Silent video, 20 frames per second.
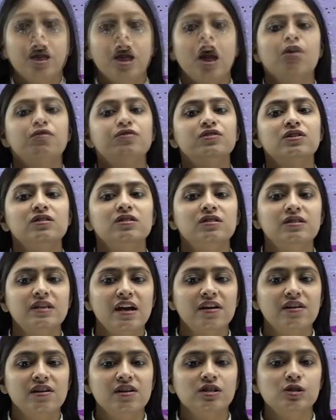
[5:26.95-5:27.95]
After the
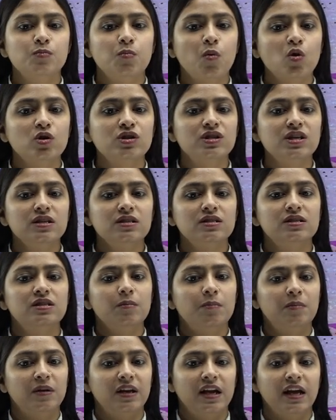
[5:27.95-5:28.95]
terrorists boarded
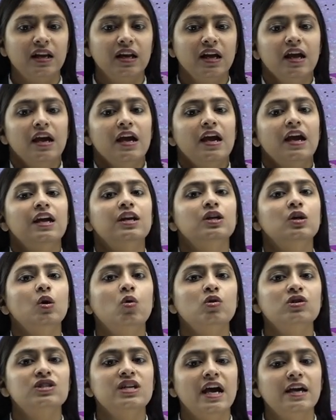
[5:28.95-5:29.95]
the plane, in
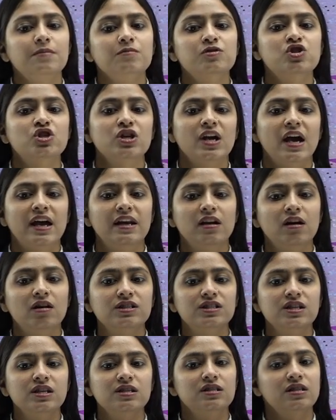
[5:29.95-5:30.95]
no time, she
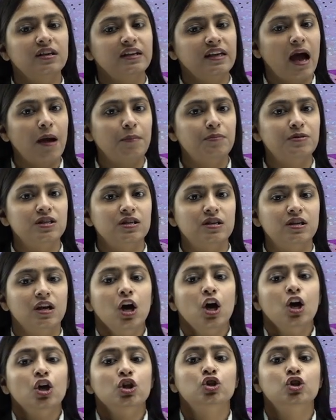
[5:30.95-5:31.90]
alerted the captain,